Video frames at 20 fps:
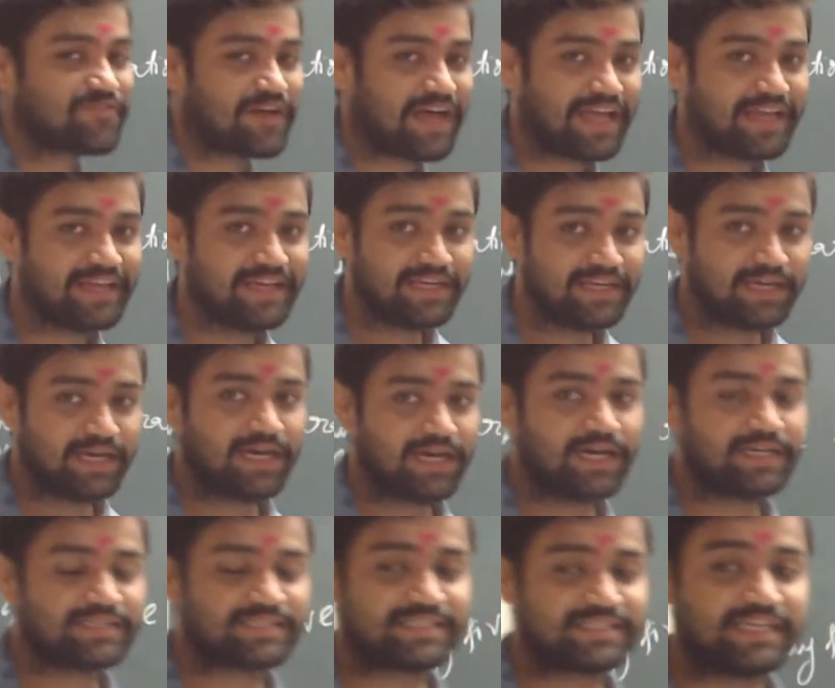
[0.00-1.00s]
5.
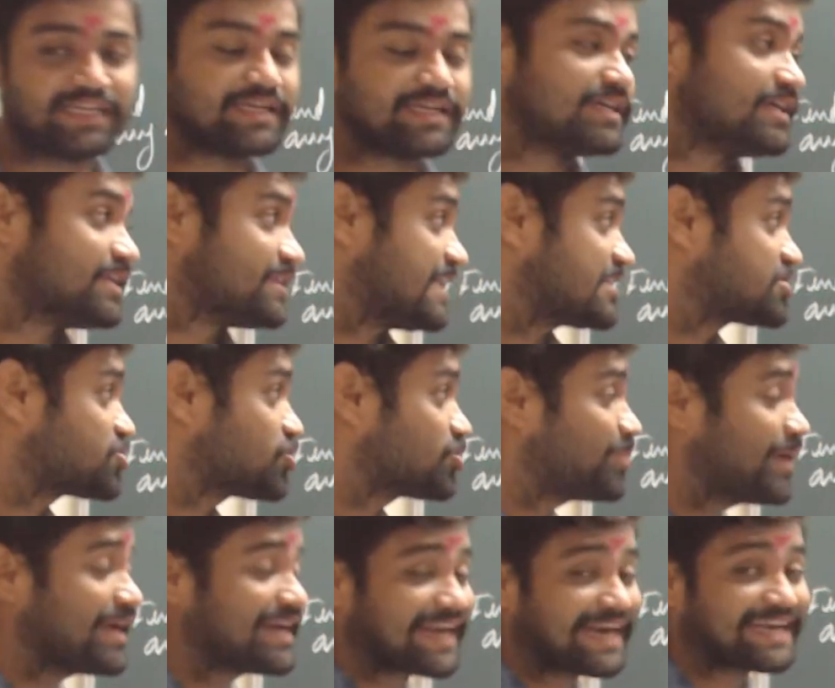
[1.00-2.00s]
See, that should
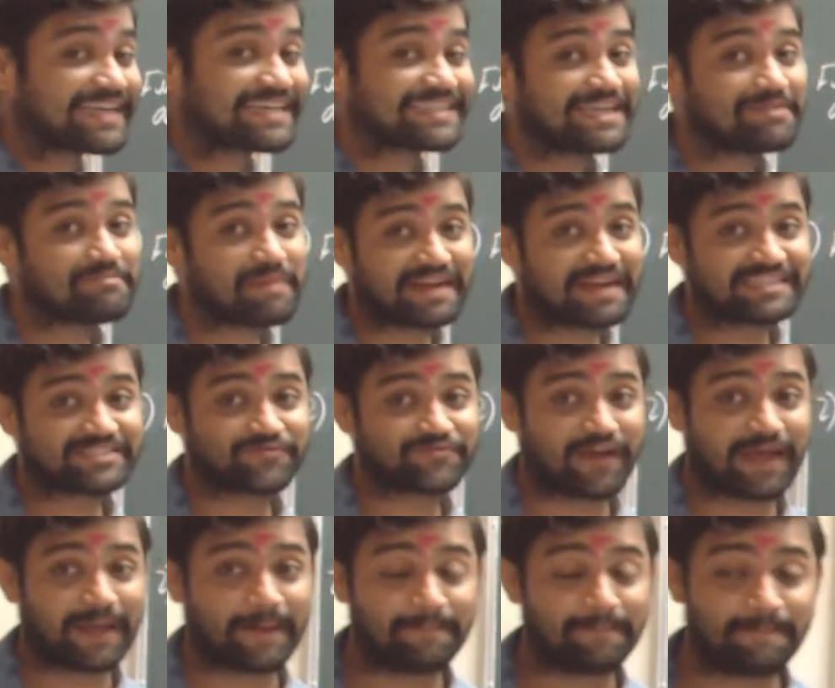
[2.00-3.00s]
be greater than minus
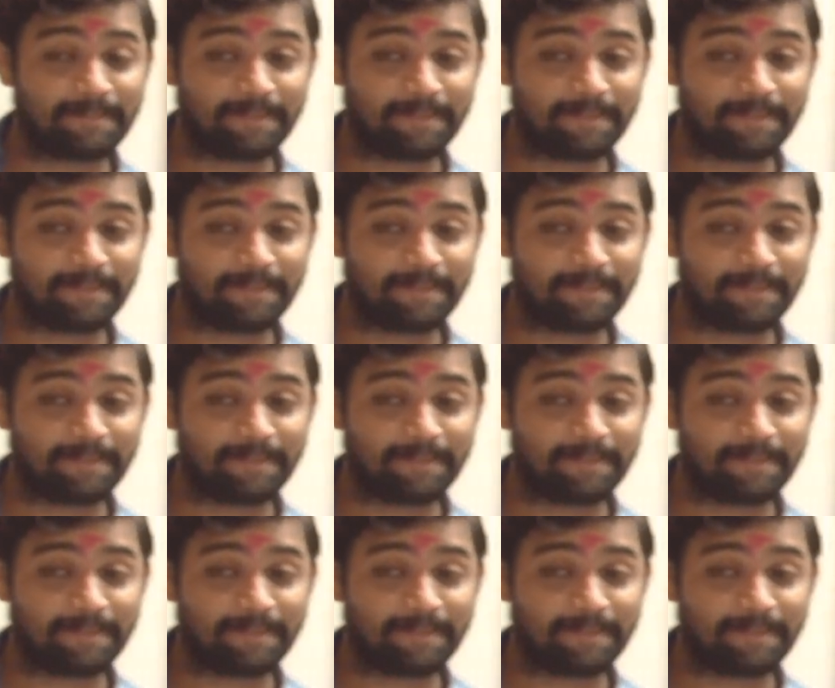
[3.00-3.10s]
5.